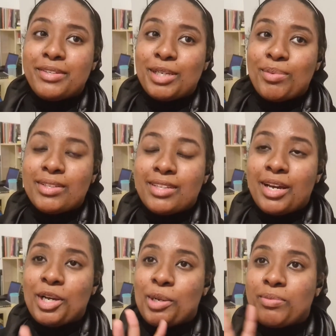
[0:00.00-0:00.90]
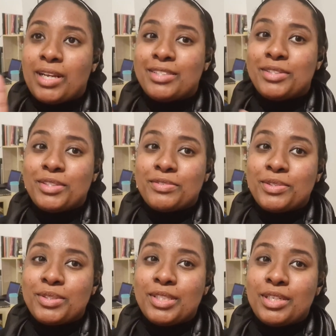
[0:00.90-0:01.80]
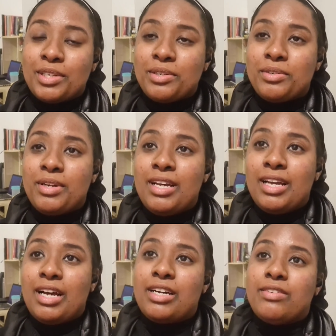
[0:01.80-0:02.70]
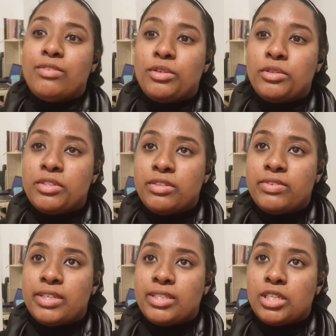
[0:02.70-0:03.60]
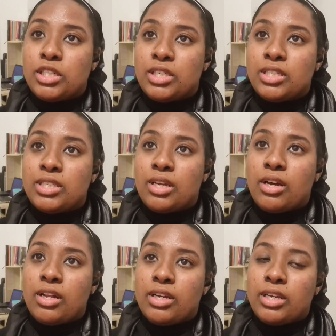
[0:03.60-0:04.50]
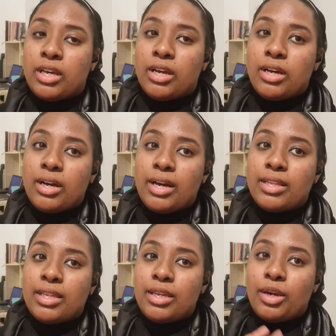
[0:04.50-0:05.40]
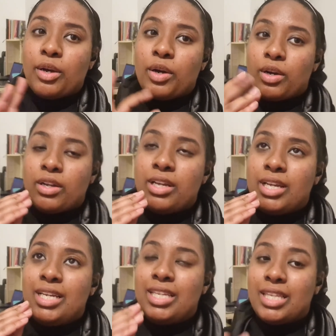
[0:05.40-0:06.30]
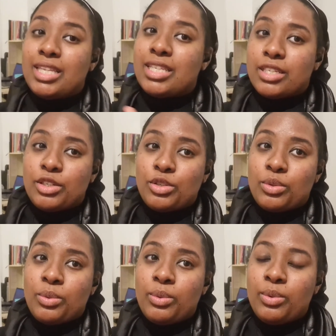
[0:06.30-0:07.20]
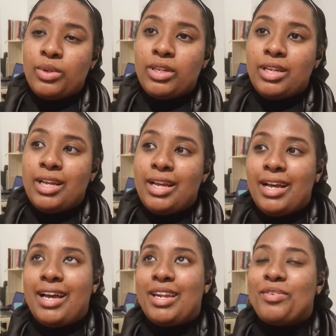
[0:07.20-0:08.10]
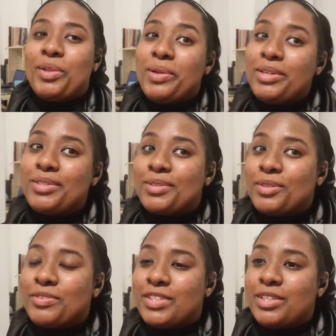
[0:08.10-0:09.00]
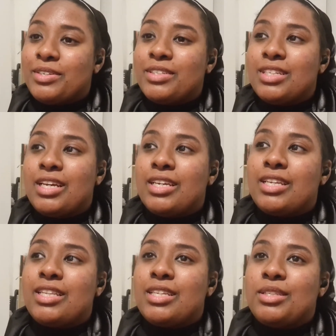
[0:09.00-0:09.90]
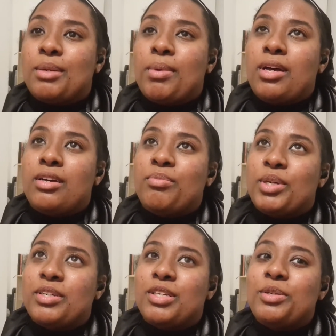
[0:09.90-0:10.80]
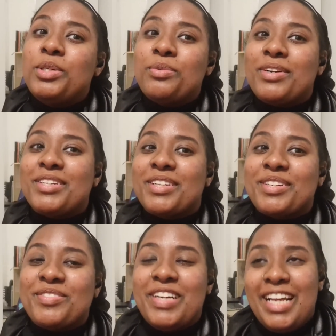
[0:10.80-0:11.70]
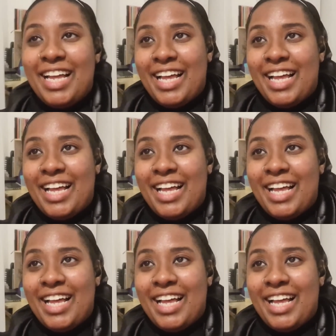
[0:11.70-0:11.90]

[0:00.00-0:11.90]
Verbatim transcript: you didn't know about that, I hope that is useful to you. I have loads of extensions that like I think are essential. And I really want to do school videos like this summer because I always watch them,